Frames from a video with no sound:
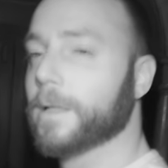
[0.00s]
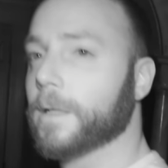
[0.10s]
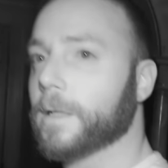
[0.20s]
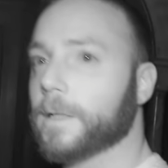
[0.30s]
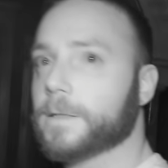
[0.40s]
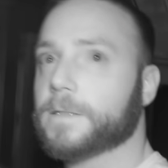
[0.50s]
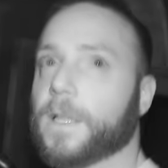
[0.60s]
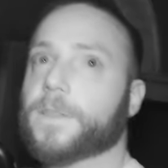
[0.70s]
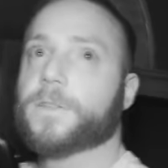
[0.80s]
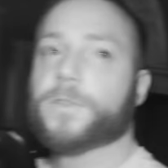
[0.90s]
Yeah. It's
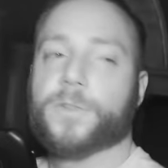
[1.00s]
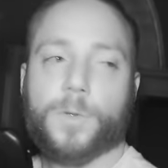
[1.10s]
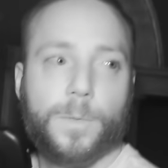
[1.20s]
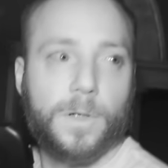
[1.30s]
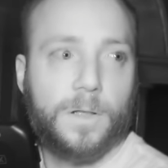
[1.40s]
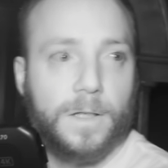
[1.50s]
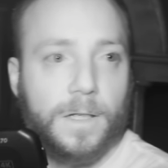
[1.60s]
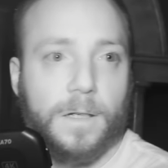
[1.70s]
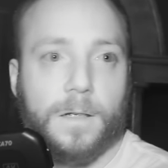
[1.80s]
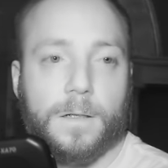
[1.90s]
nothing super
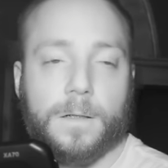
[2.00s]
clear.